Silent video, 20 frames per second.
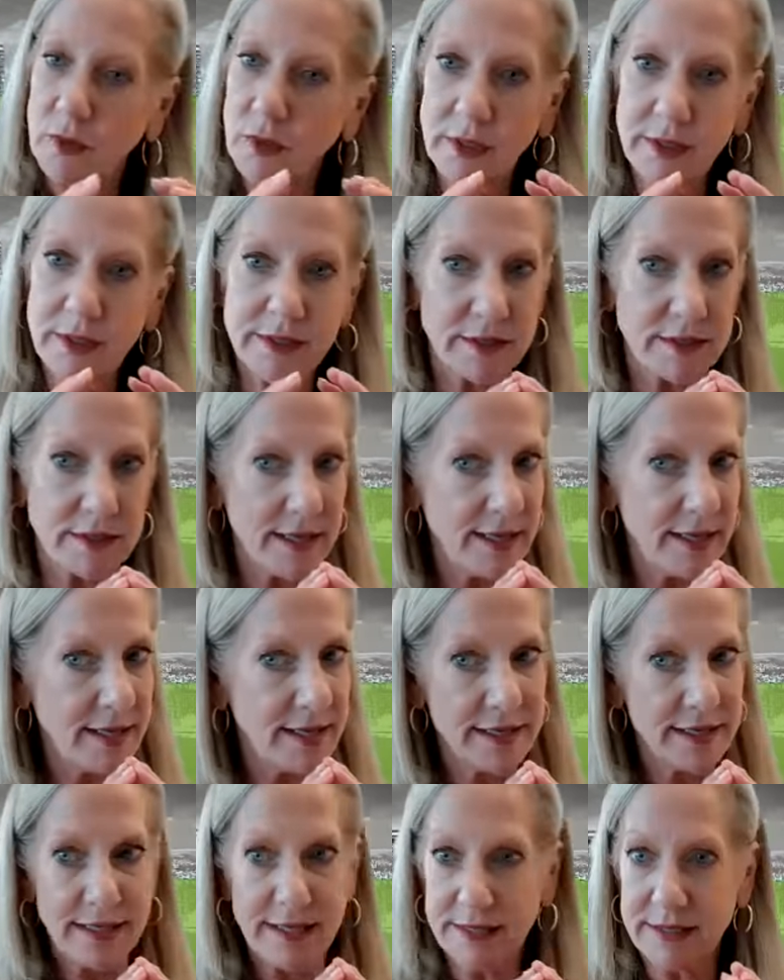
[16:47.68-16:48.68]
because they
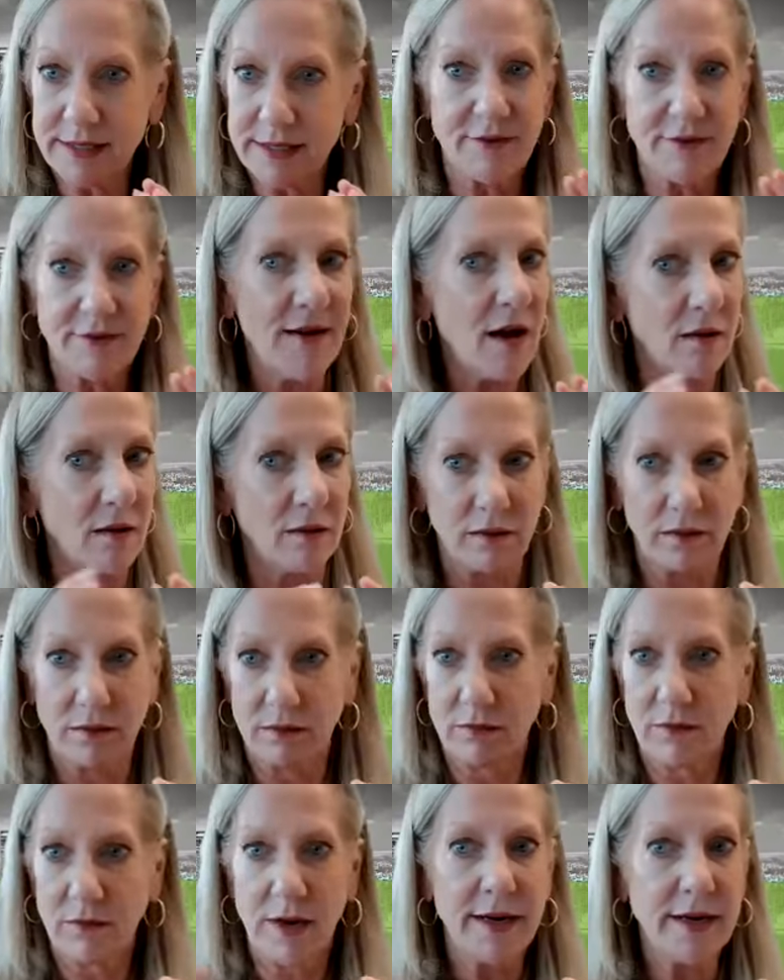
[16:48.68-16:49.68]
needed to get stuff out,
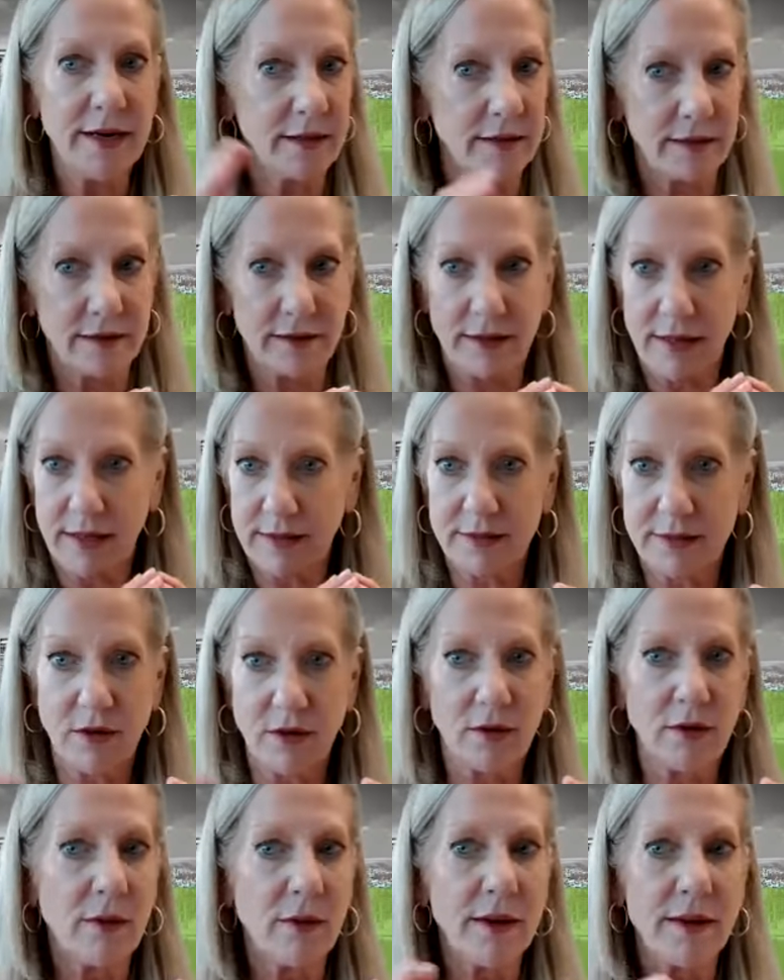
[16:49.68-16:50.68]
right? That's the
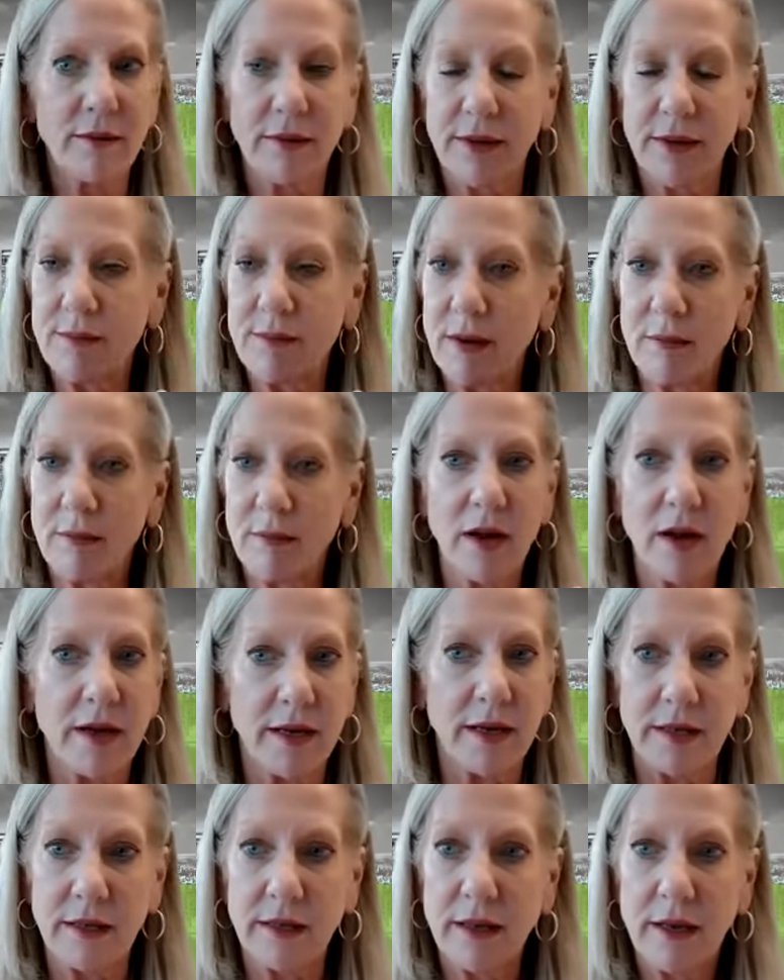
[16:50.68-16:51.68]
only way they were going to make
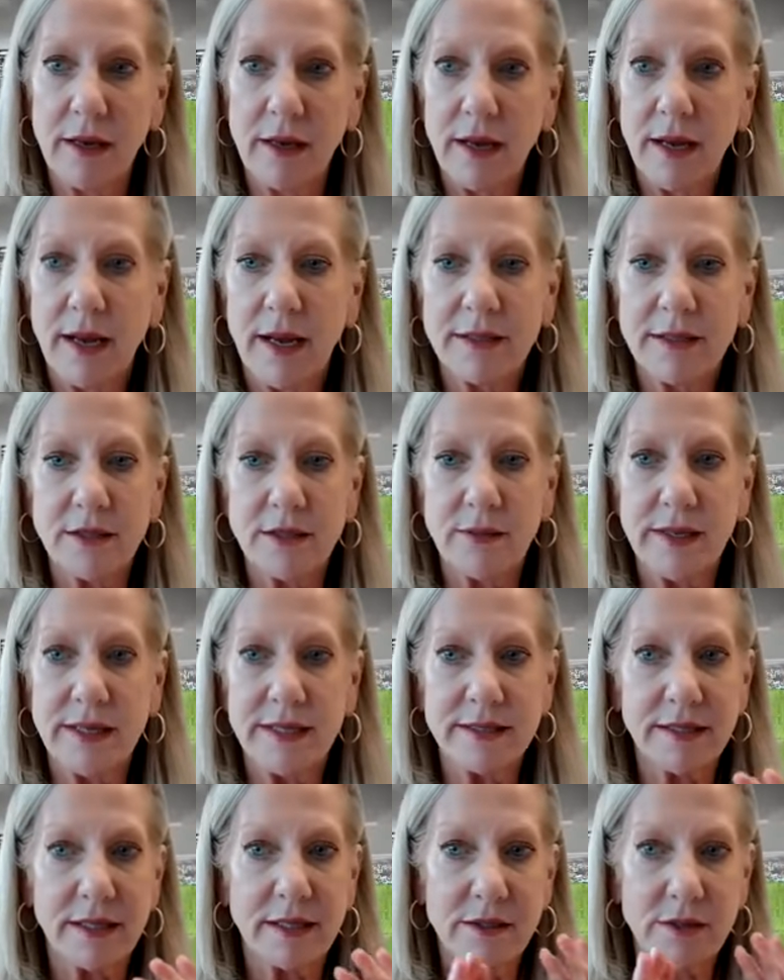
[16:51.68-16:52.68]
money. And so he
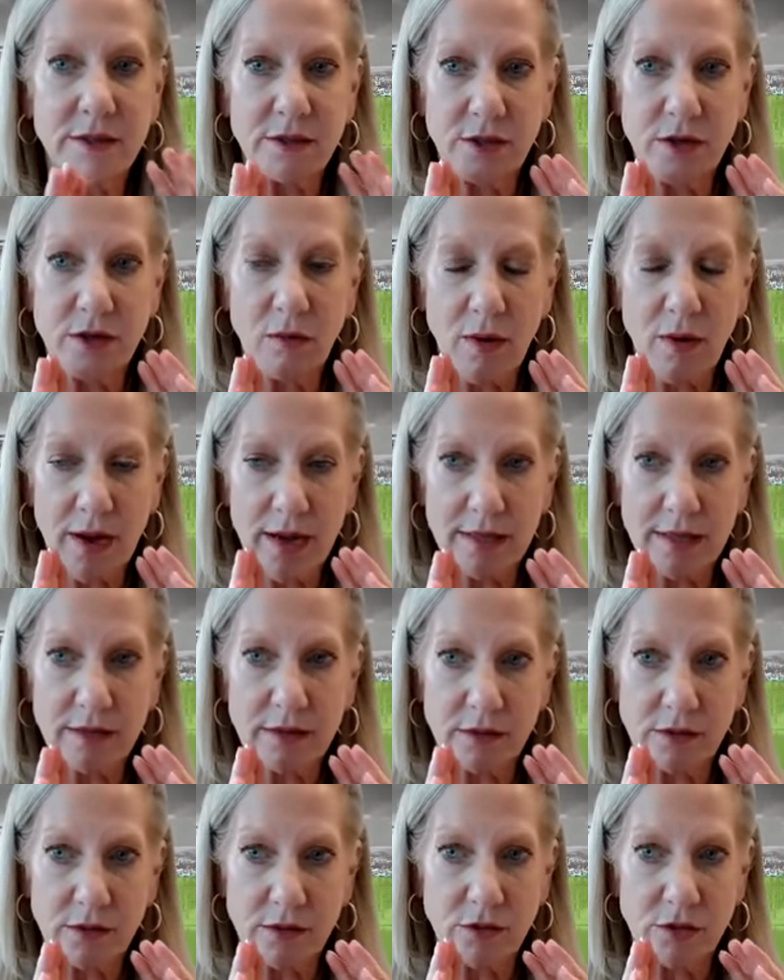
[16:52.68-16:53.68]
said, you know what?
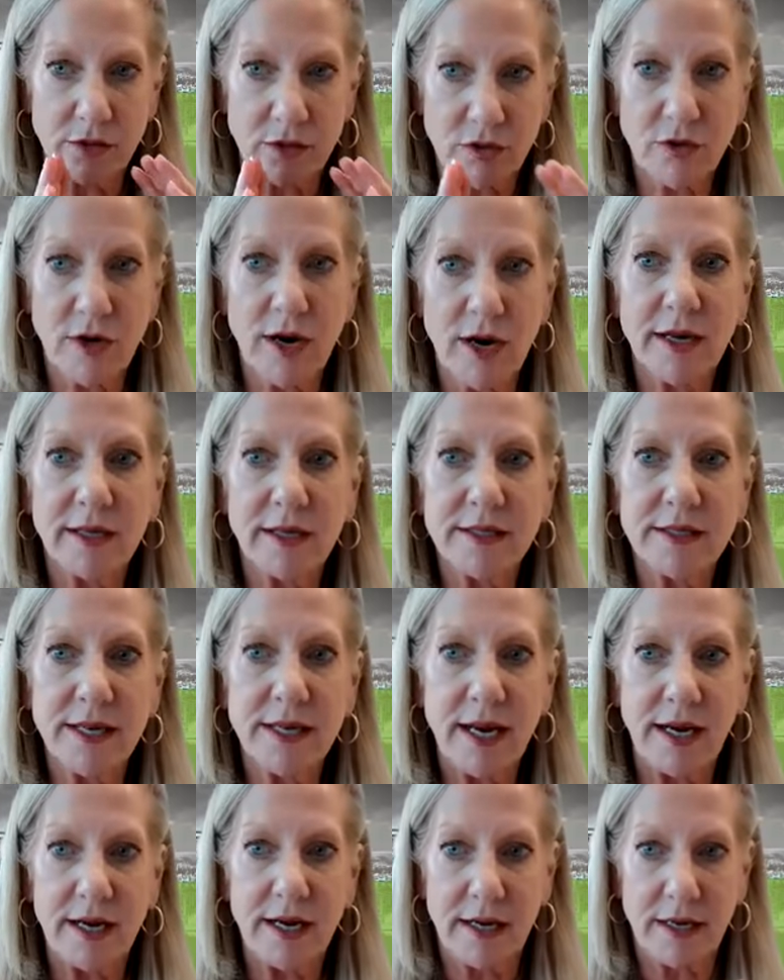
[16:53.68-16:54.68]
Just try to
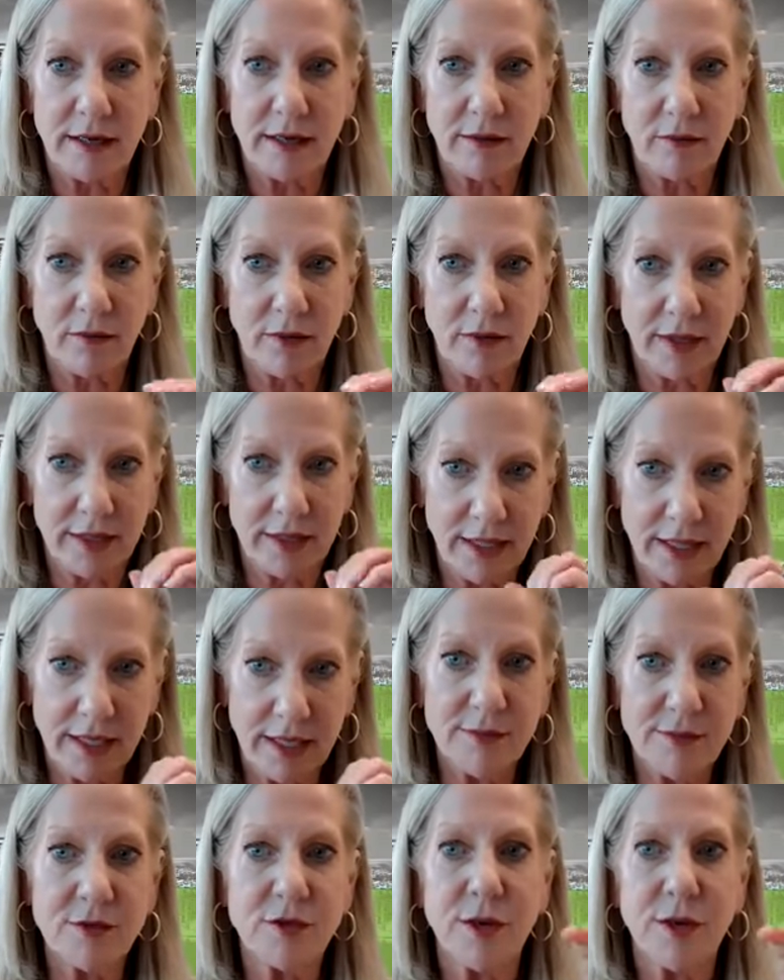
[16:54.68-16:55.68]
contain it. We're going to
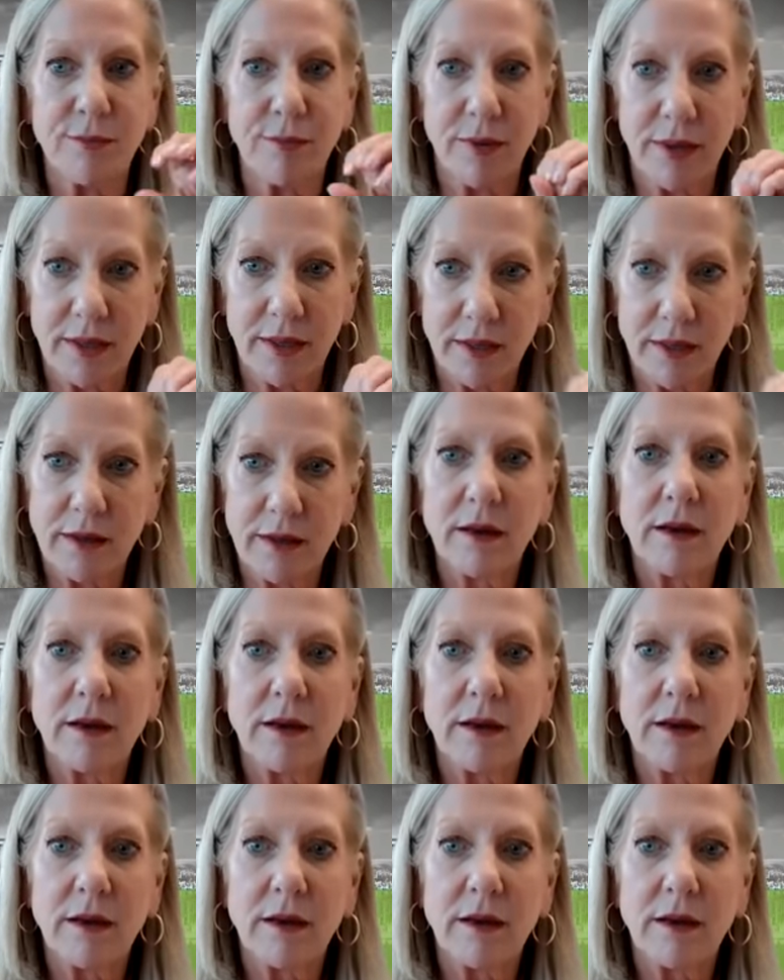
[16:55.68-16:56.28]
keep shipping.